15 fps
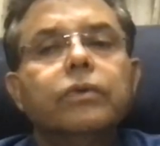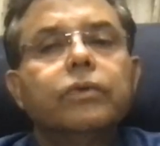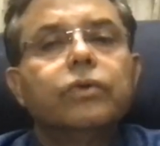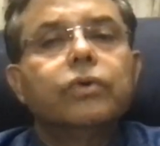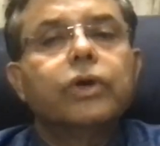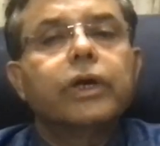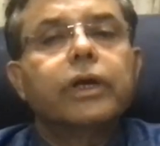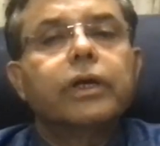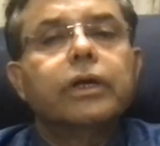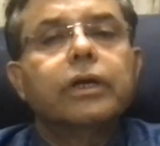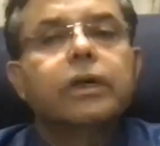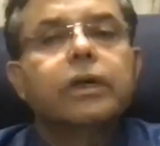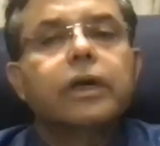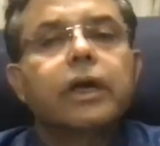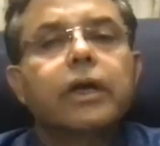Okay,
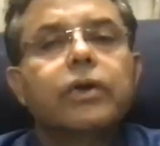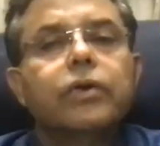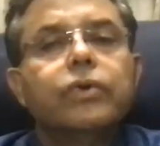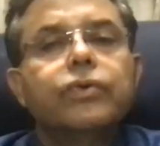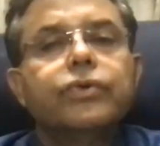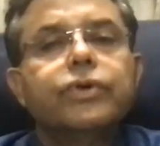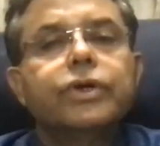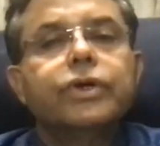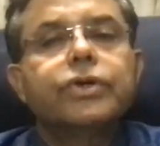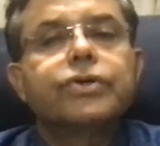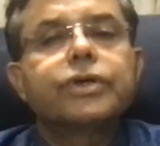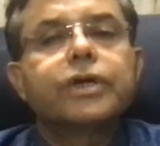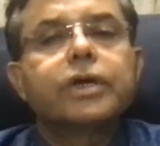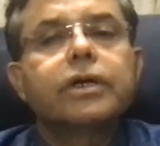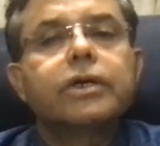can you
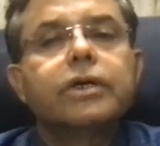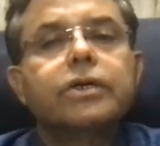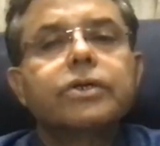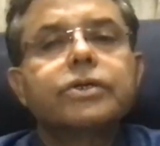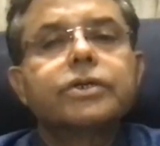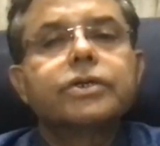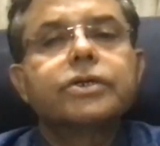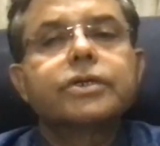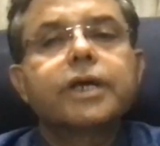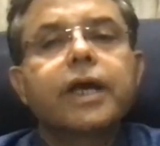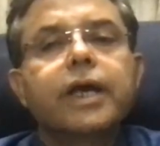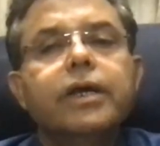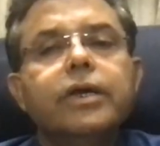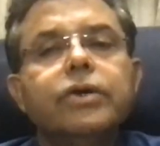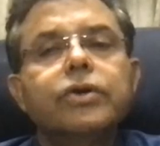just tell us the
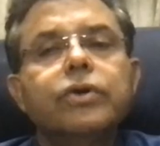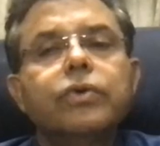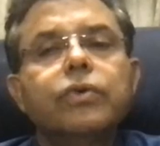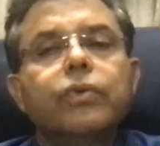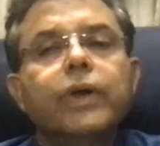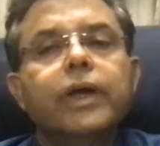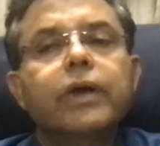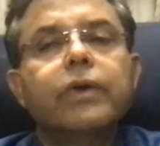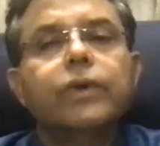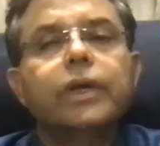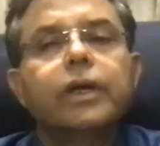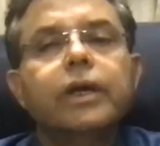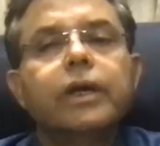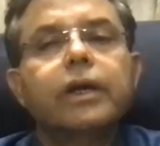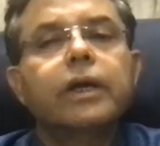site where we
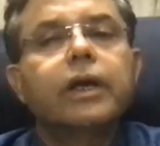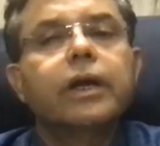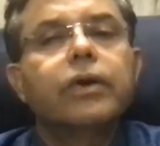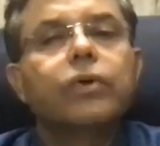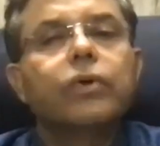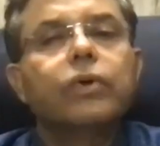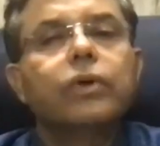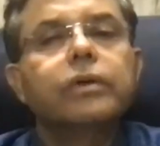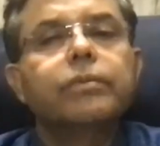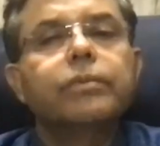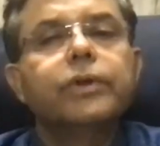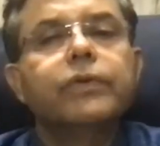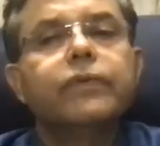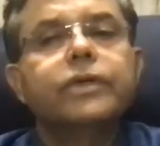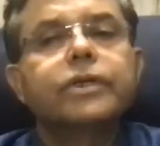can get all the
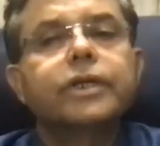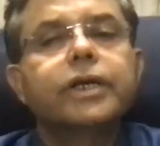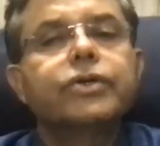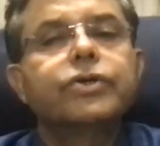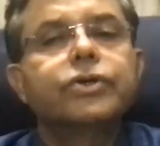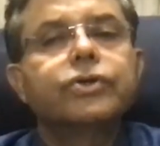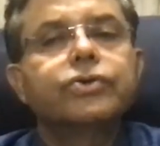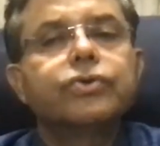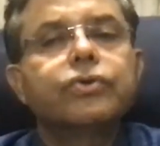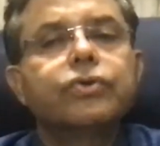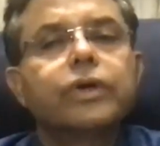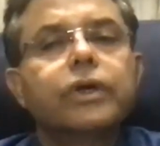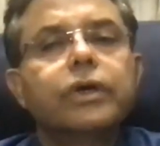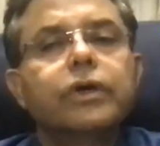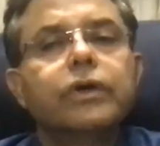previous lectures?
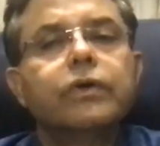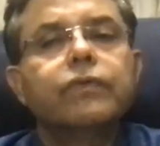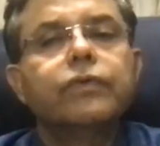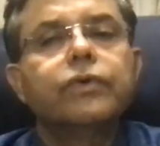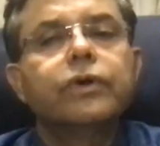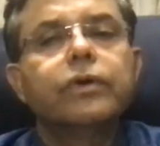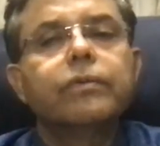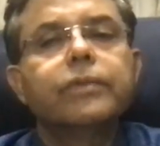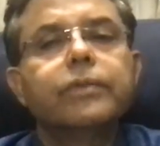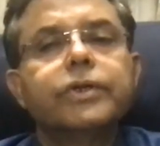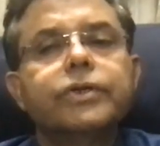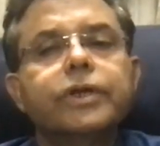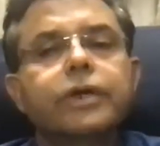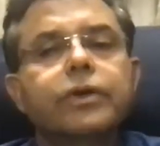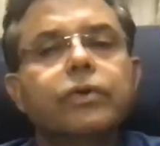Okay, if you have
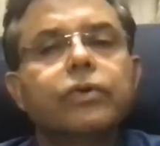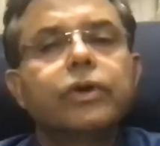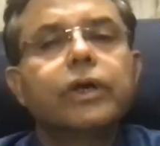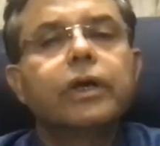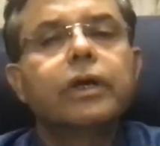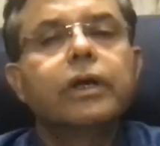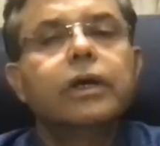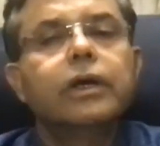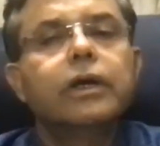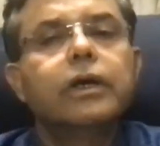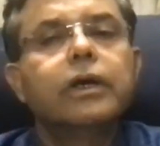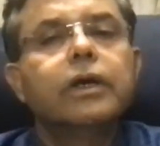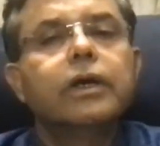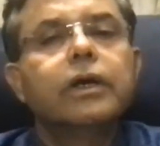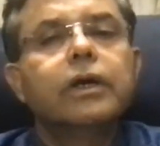missed any, okay.
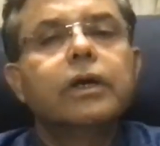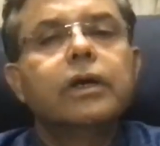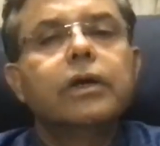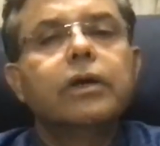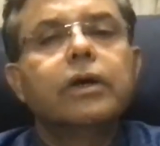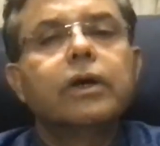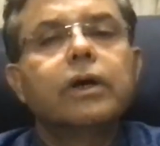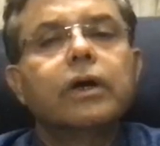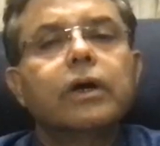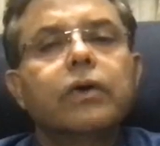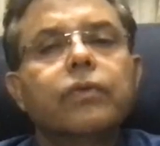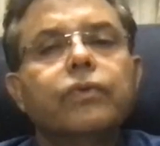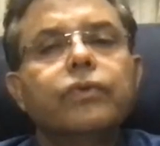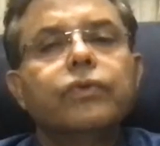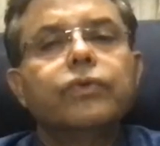
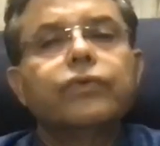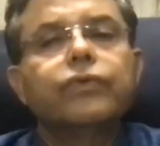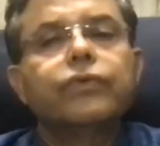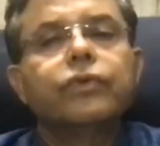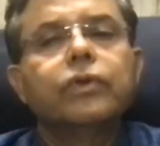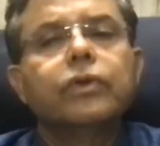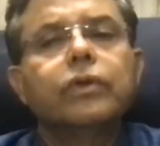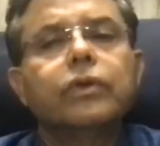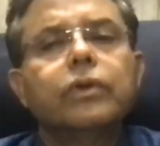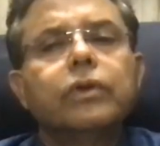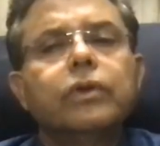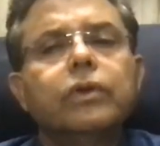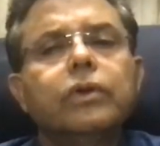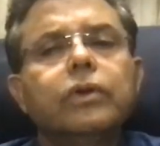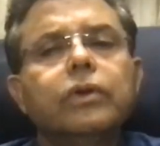How
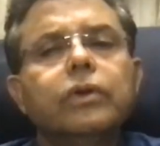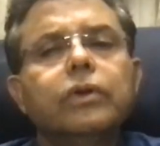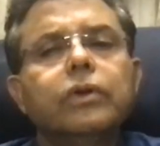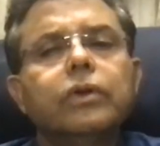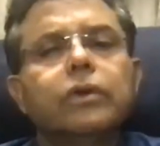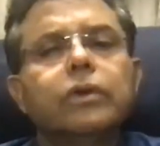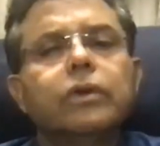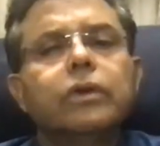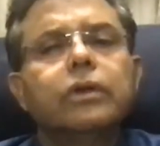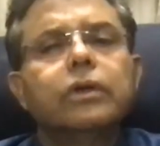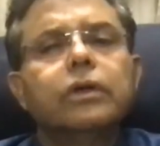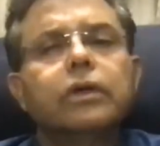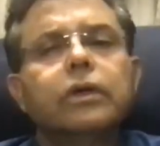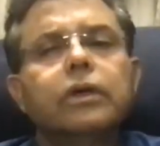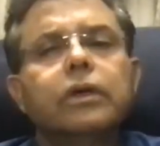useful
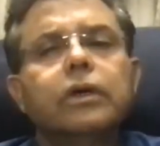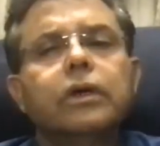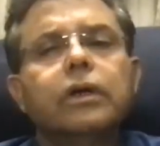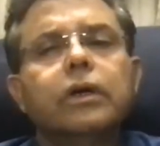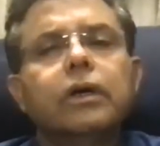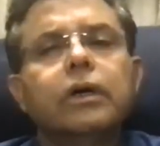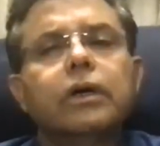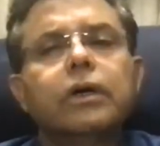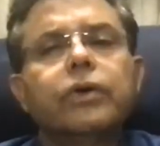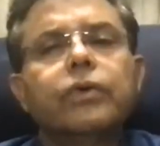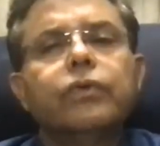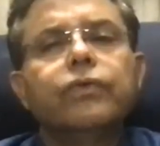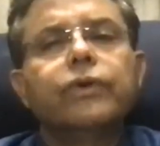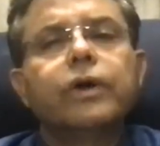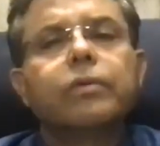are
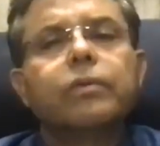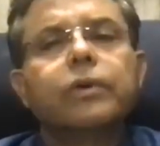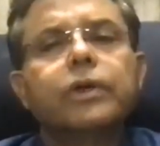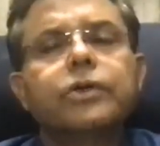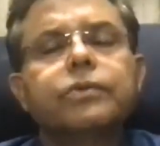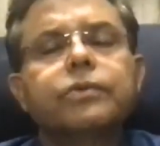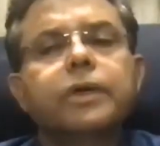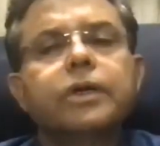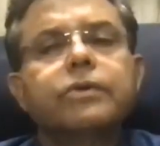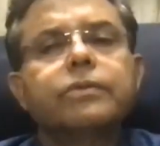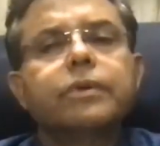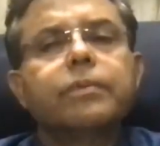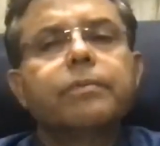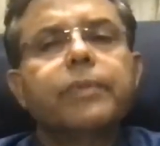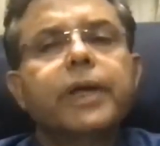new fibrous
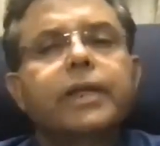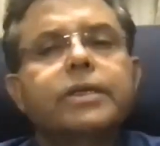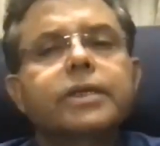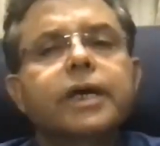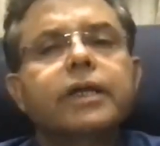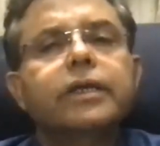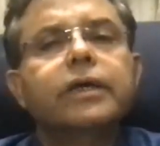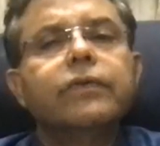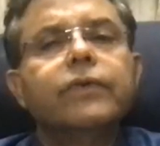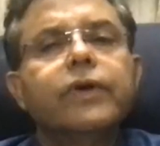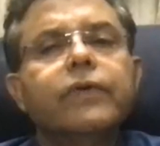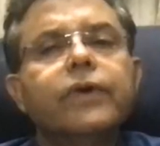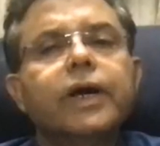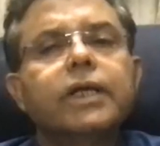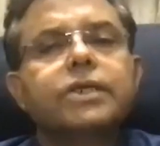plasma pens? I think we
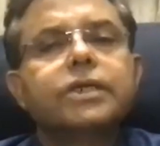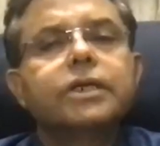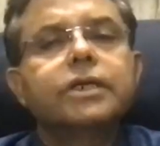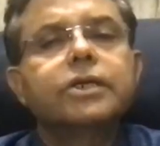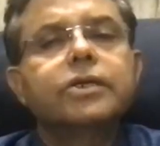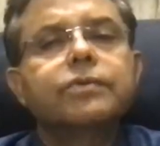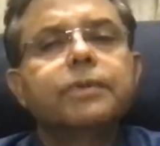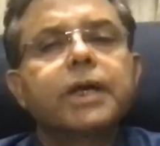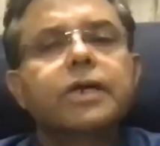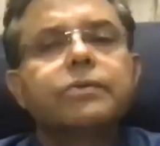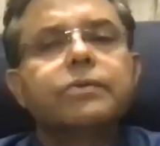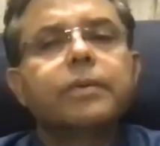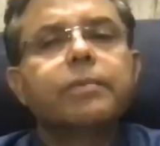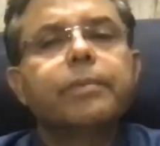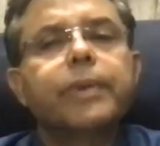have answered this
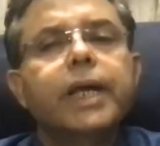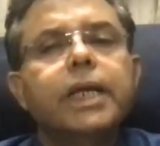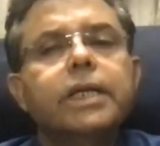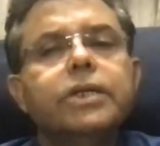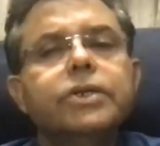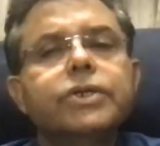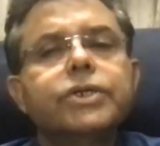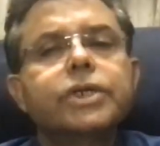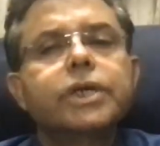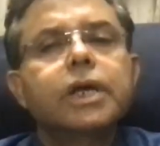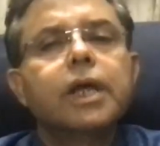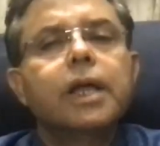plasma pens.